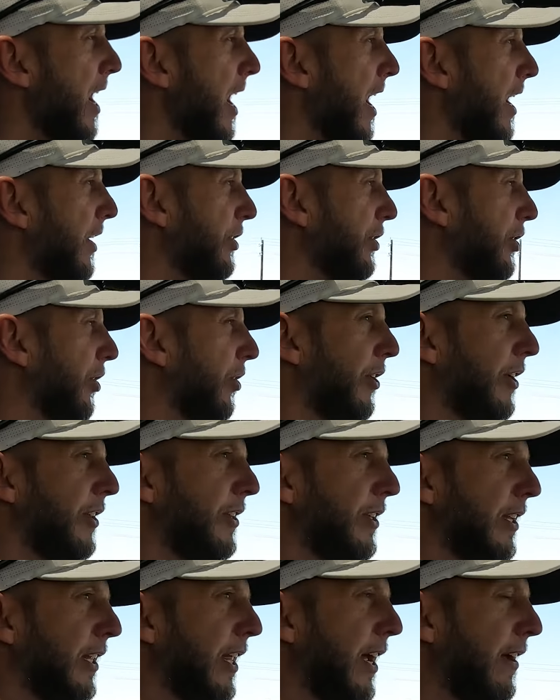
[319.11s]
and you're in
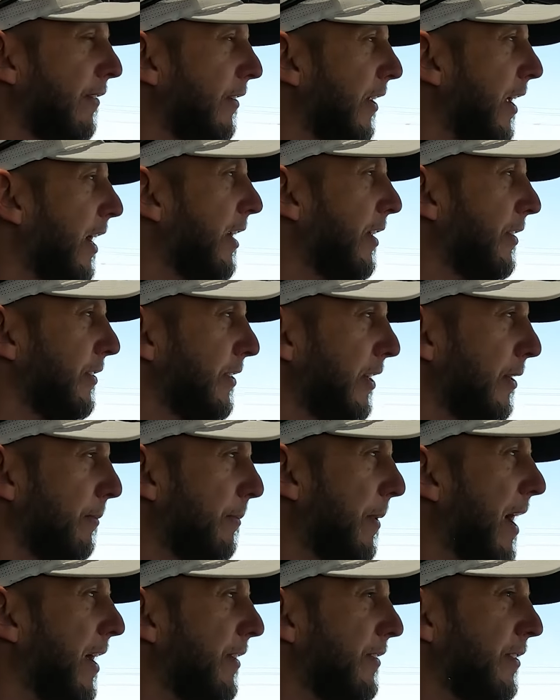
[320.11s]
the left lane, and say the
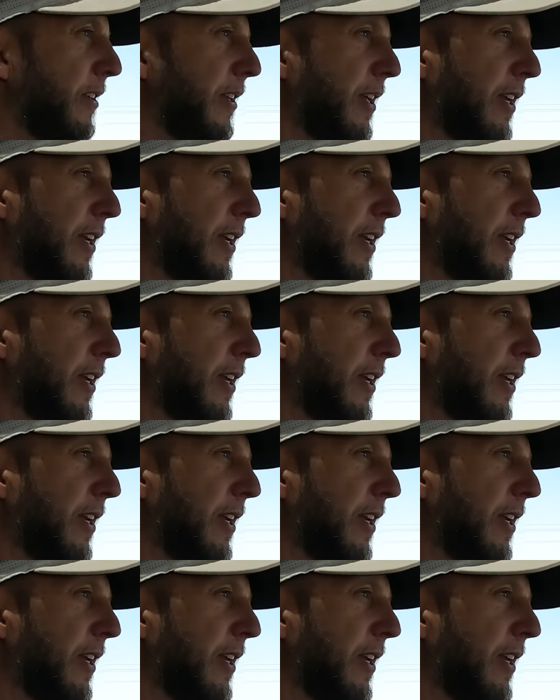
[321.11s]
passing